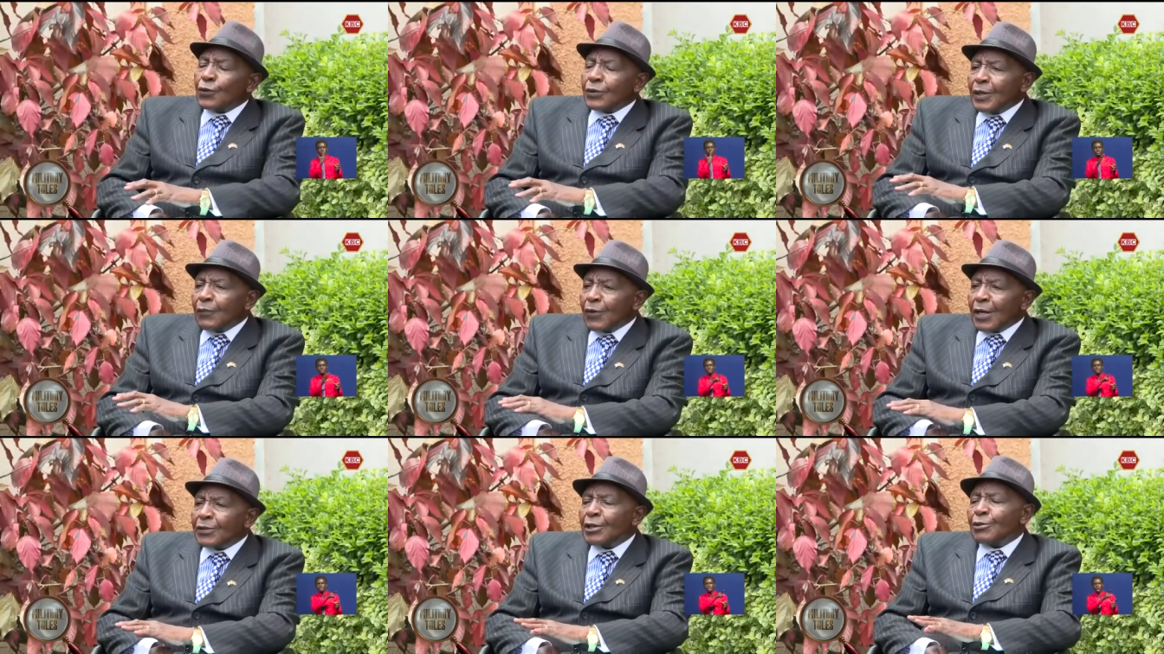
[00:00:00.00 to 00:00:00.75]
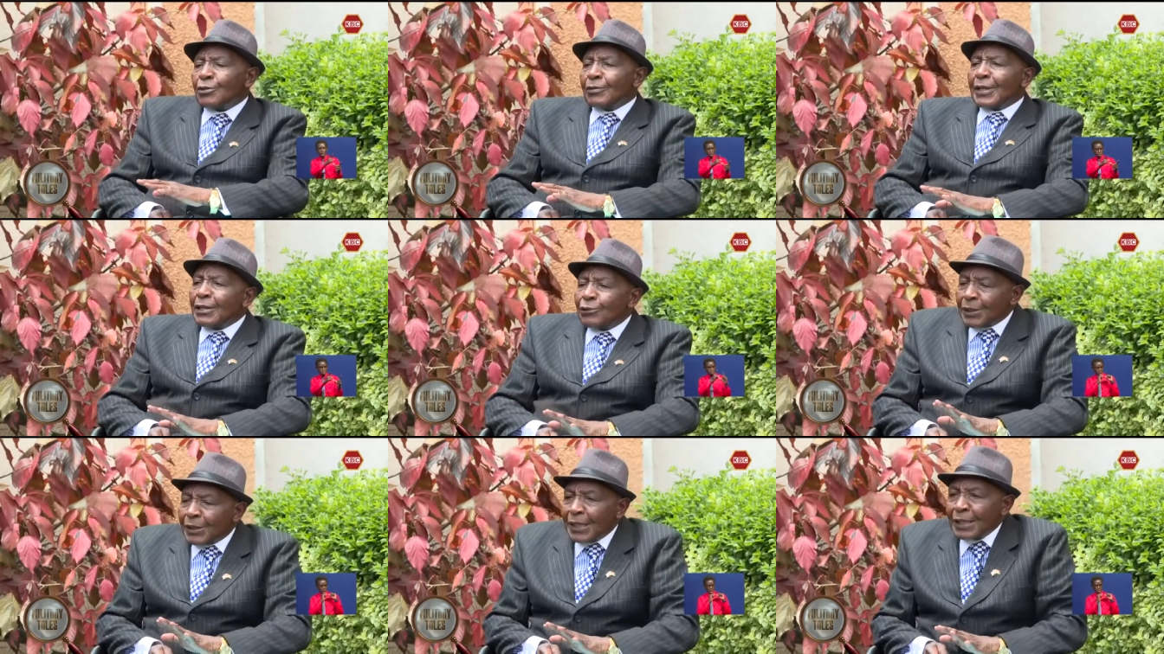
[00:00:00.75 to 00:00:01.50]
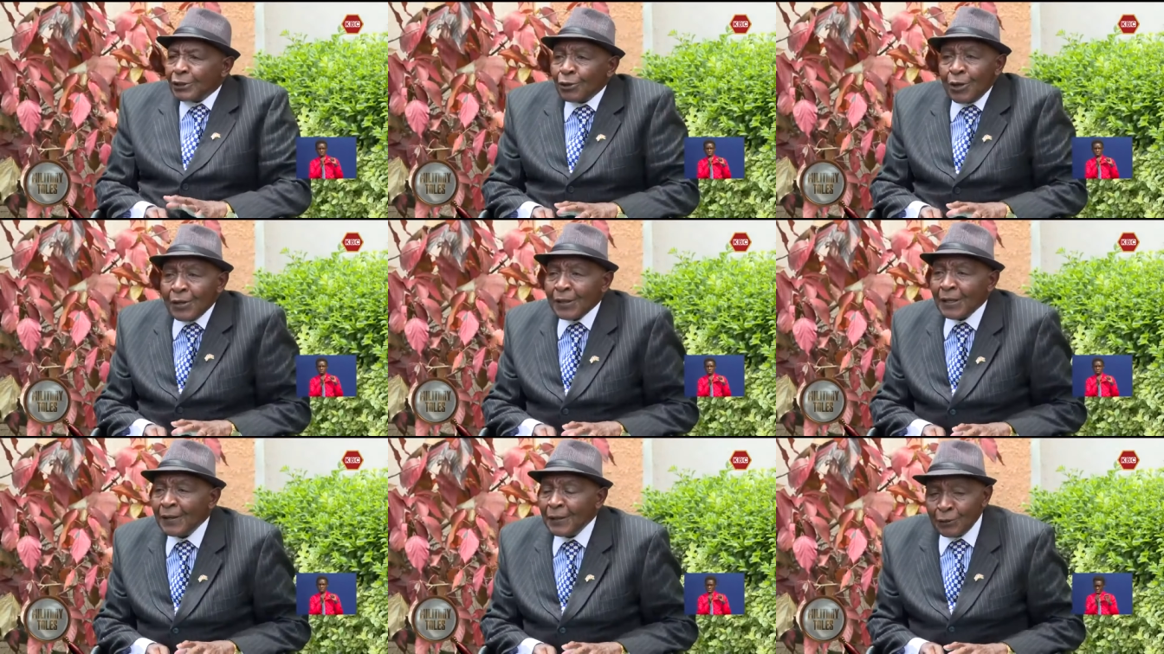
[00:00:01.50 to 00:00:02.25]
you, if you are still interested in
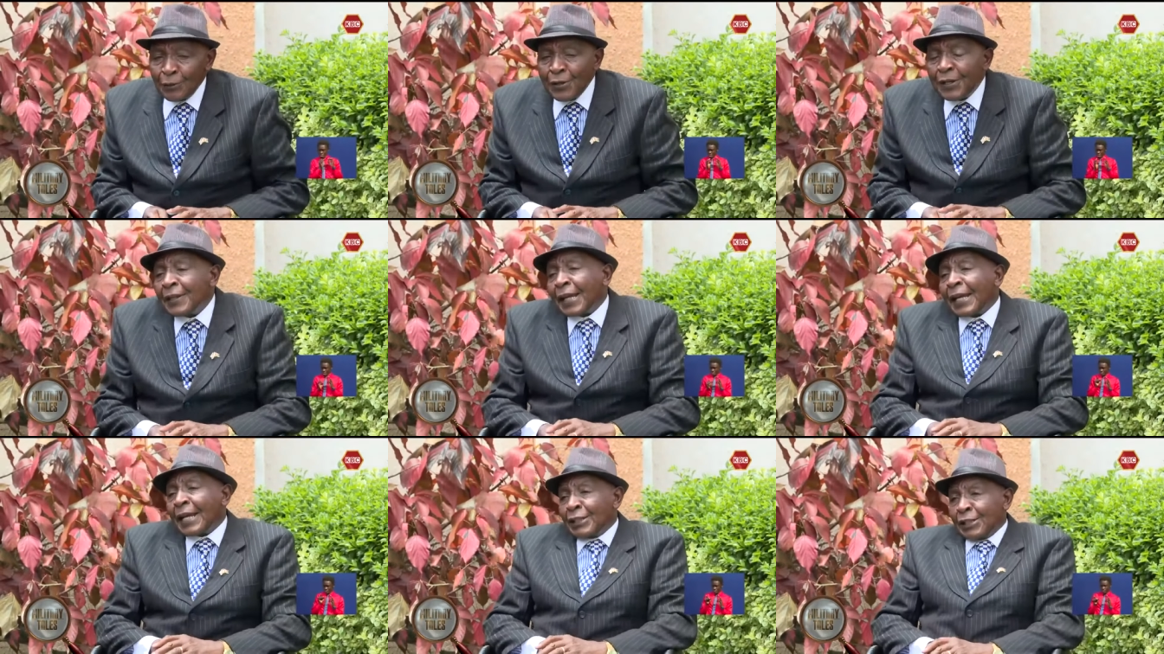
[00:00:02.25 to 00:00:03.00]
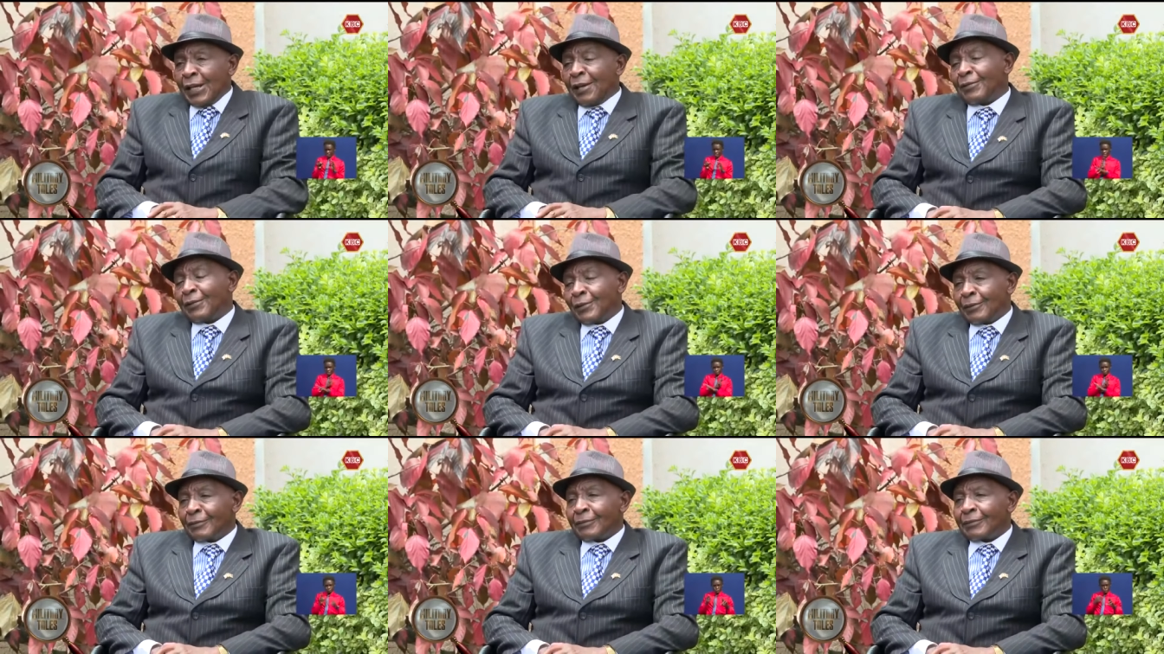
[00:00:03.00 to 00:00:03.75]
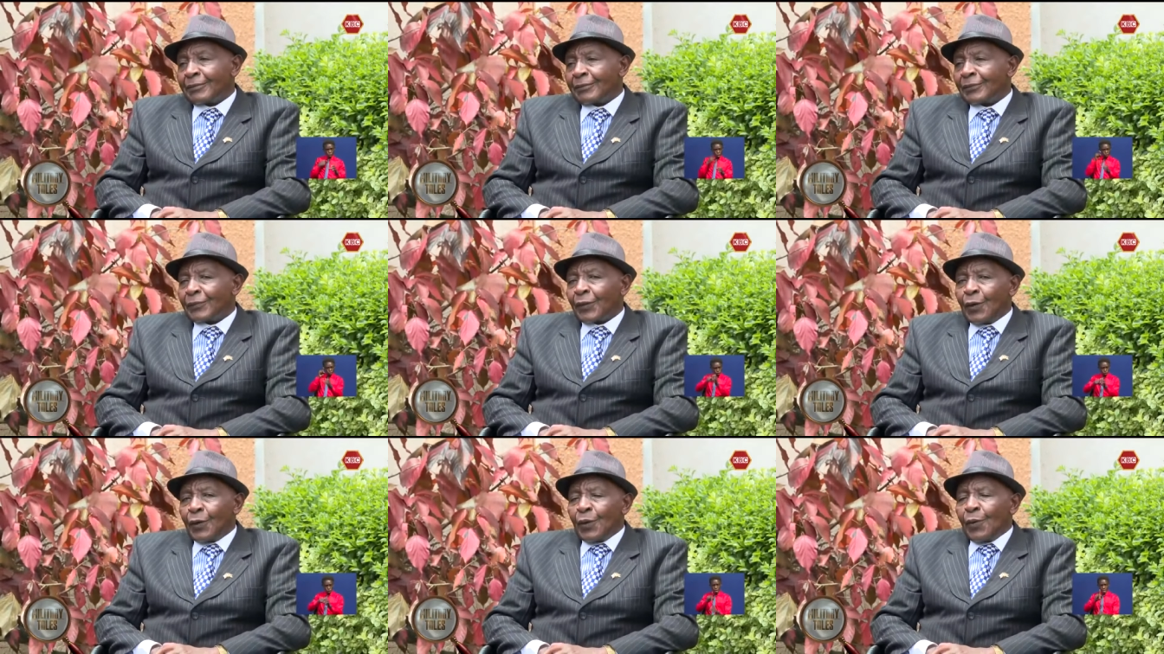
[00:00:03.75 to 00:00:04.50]
join, joining the K D F,
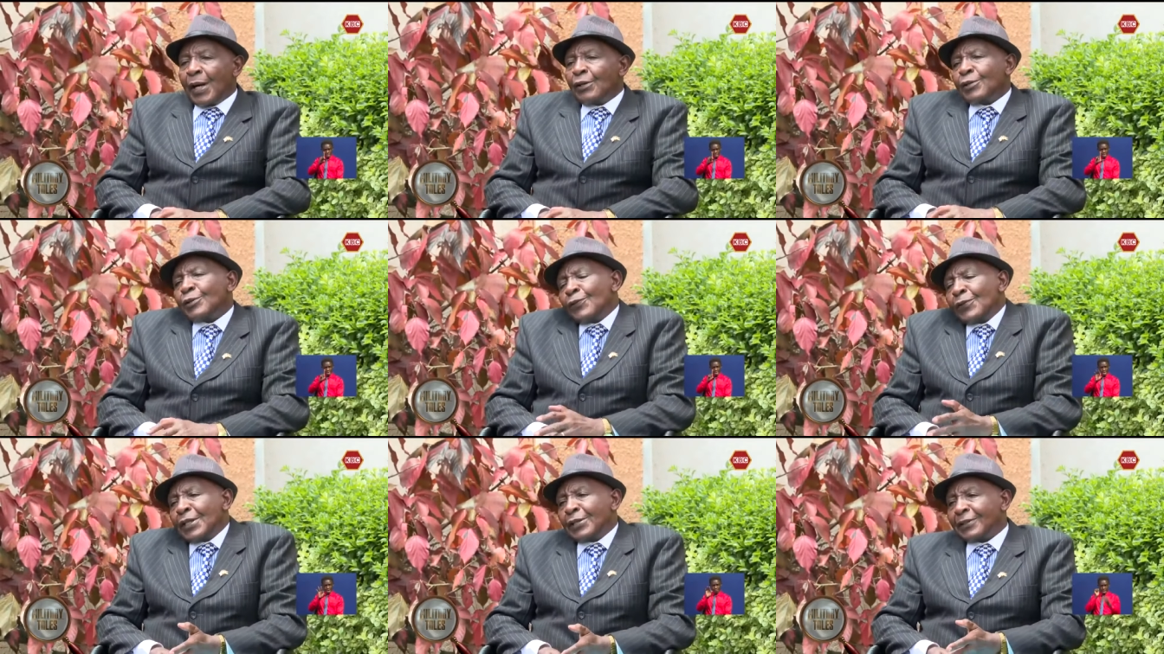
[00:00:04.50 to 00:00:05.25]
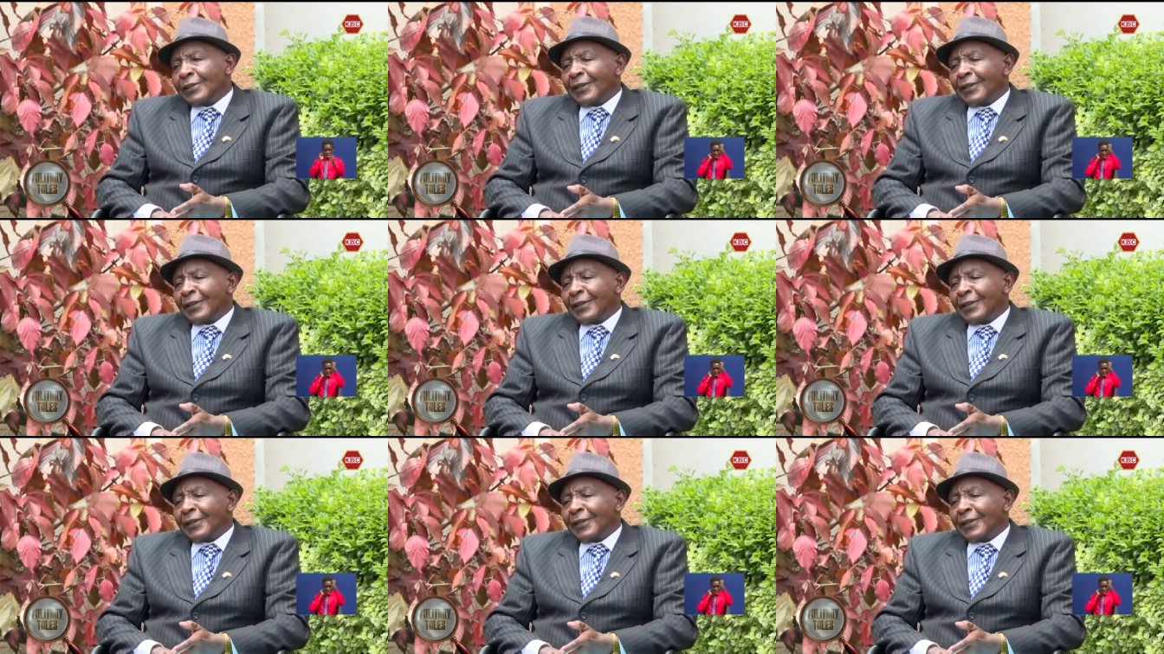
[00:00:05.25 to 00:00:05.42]
why don't you finish?